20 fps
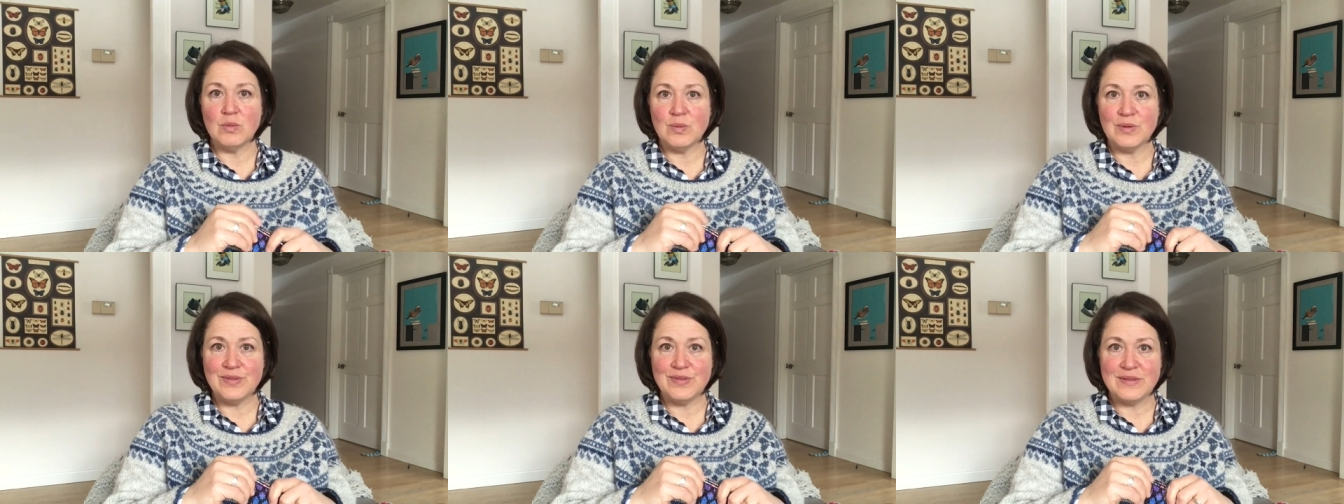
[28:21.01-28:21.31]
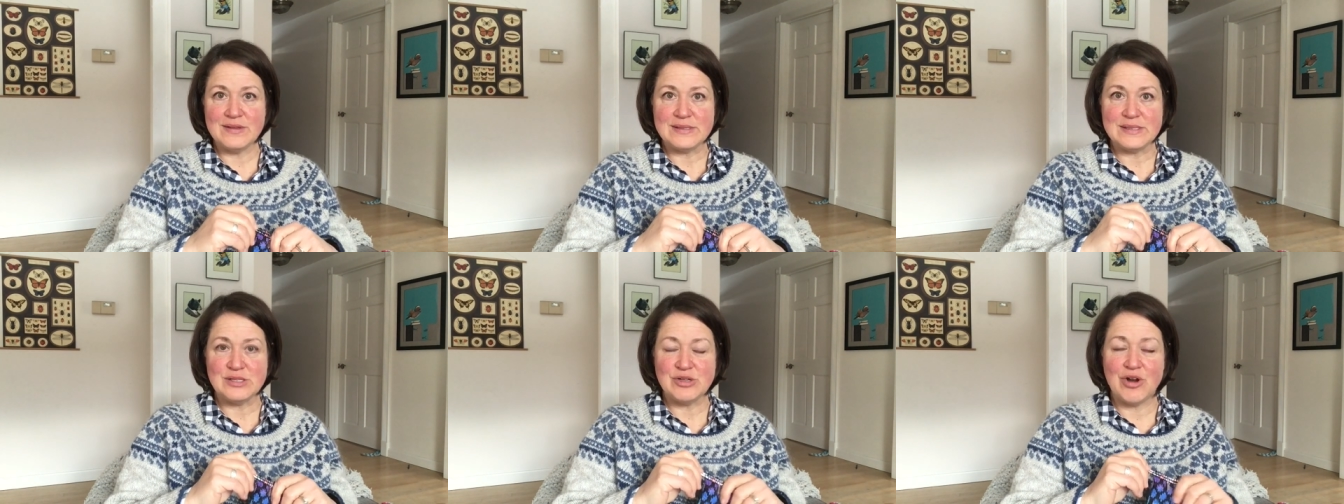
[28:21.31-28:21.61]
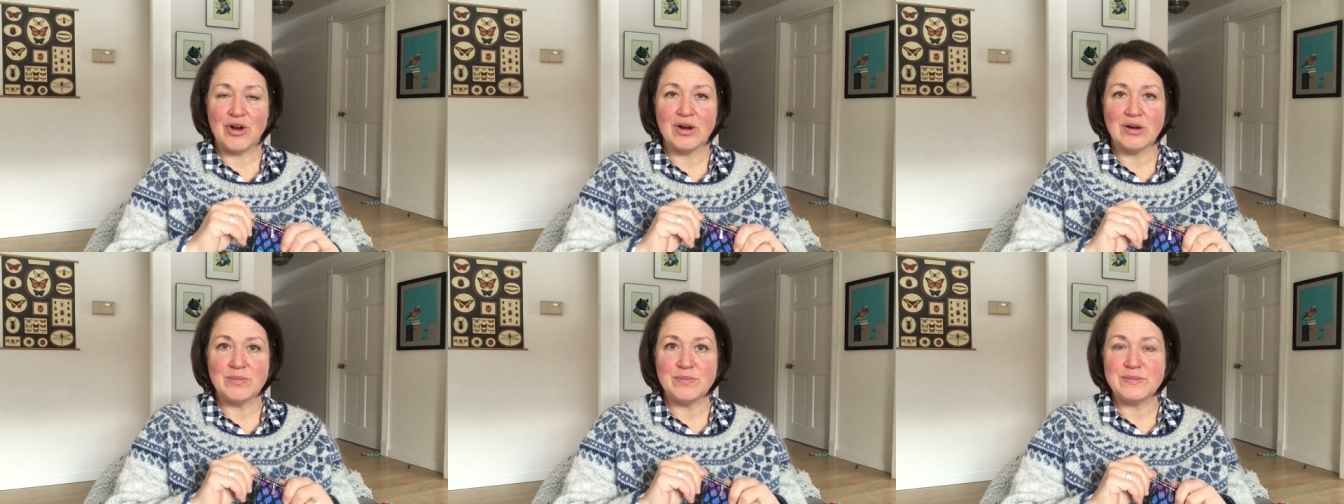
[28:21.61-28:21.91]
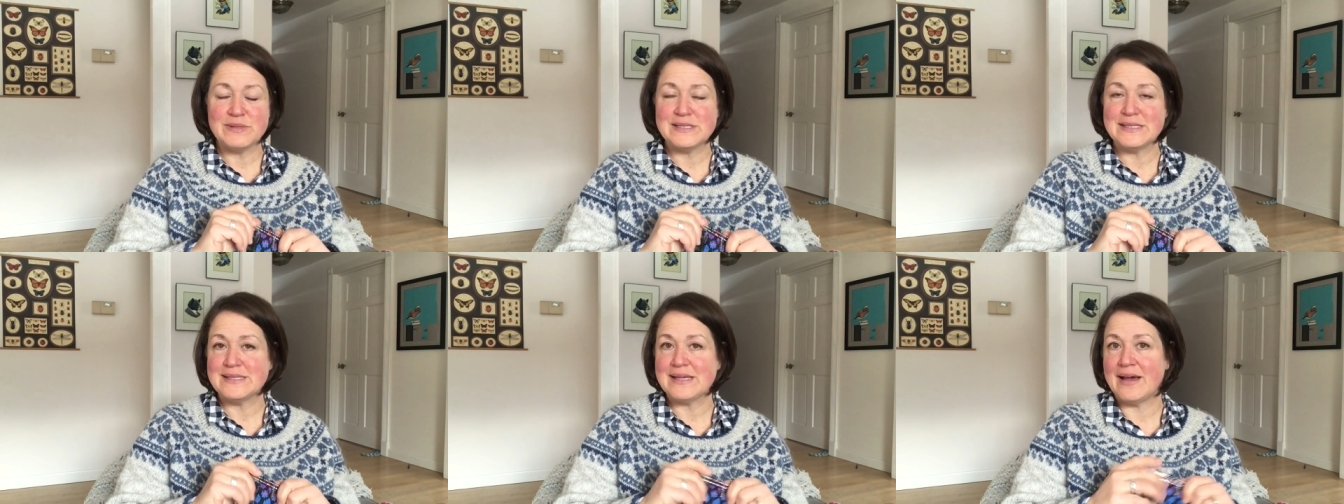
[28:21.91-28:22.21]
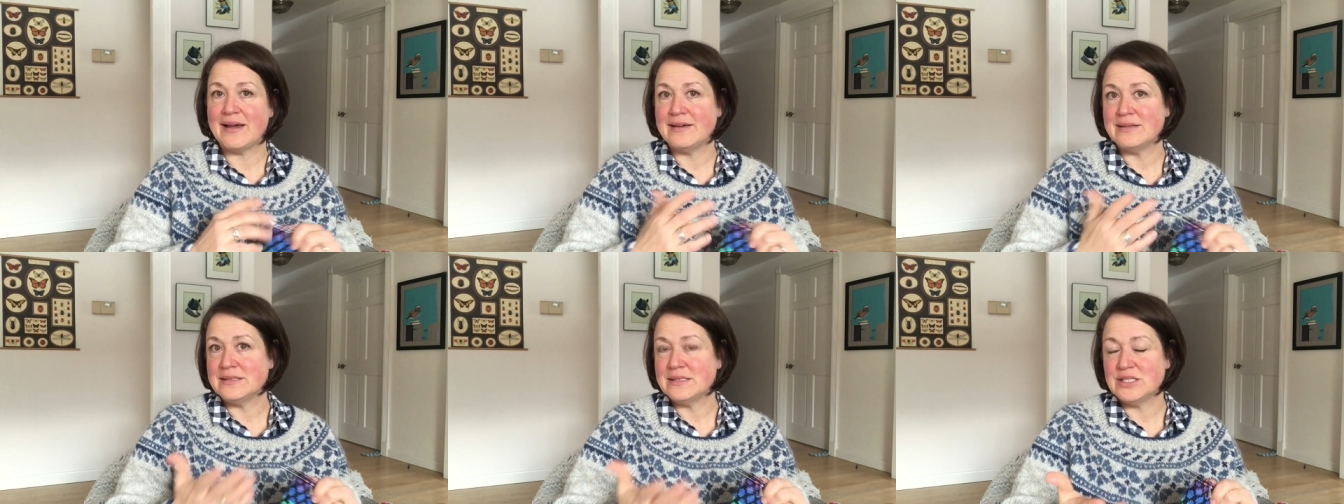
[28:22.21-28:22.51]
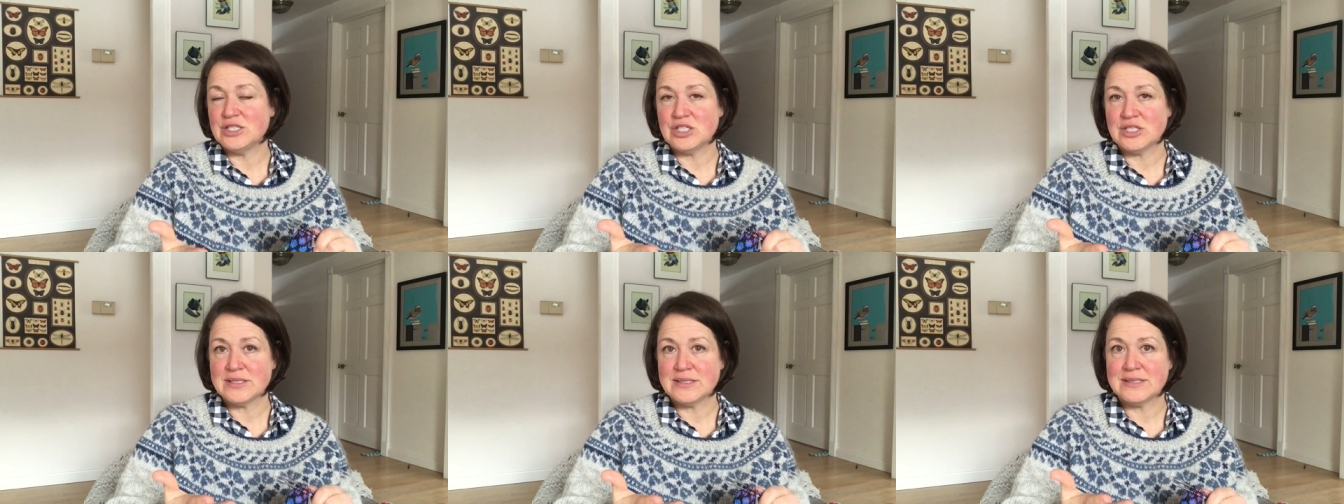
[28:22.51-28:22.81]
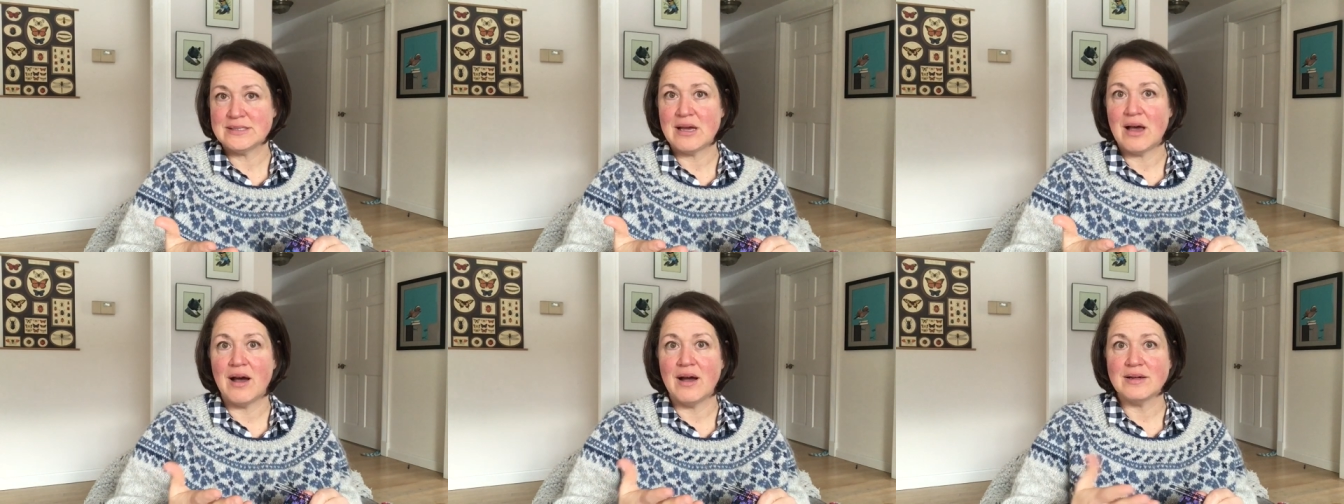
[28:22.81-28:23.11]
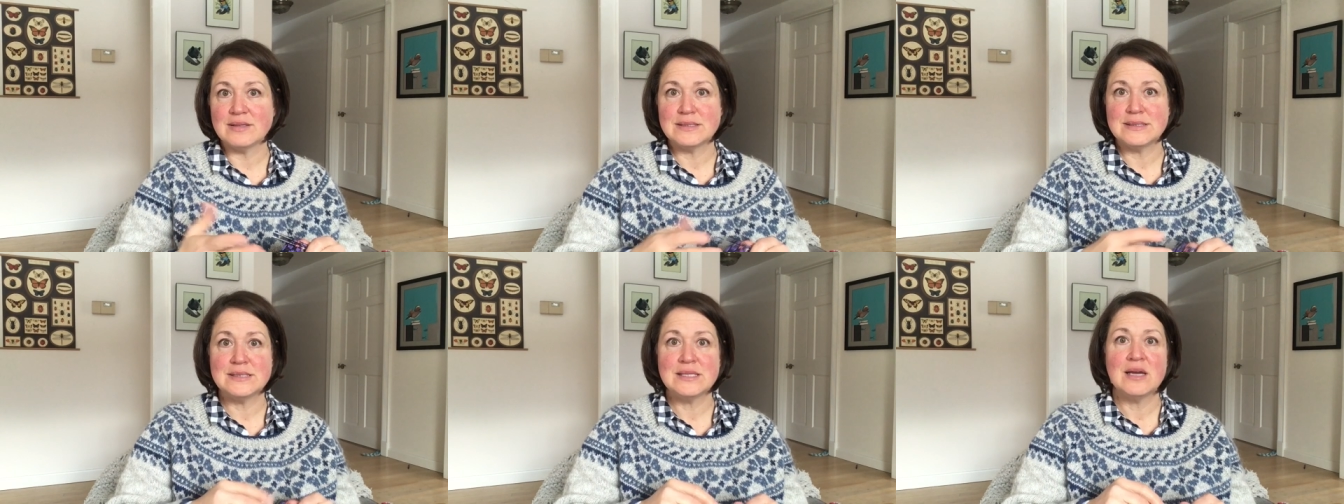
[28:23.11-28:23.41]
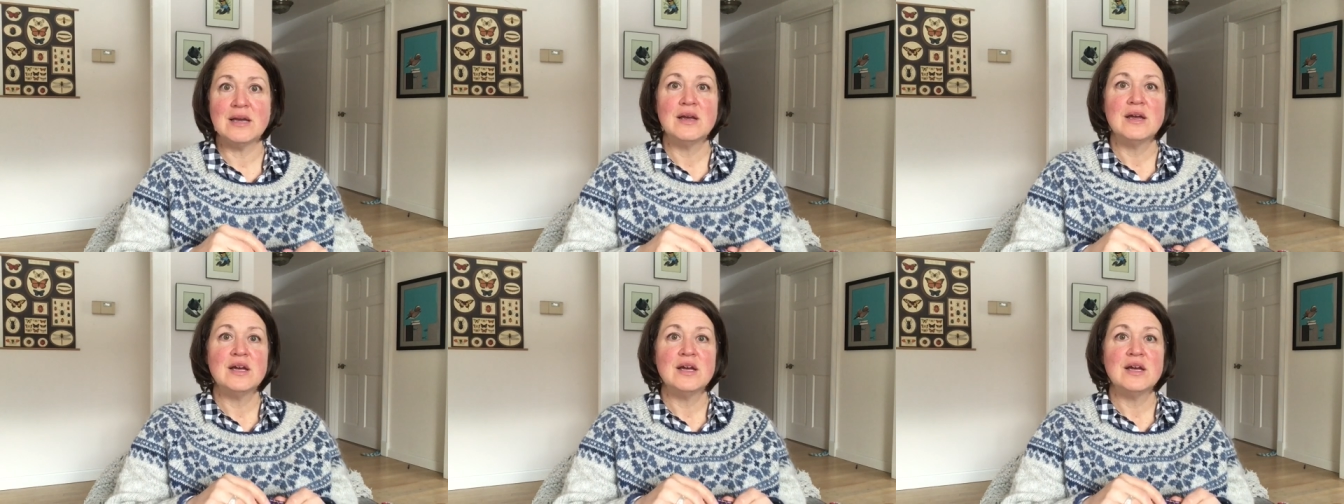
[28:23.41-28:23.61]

with this yarn besides just socks.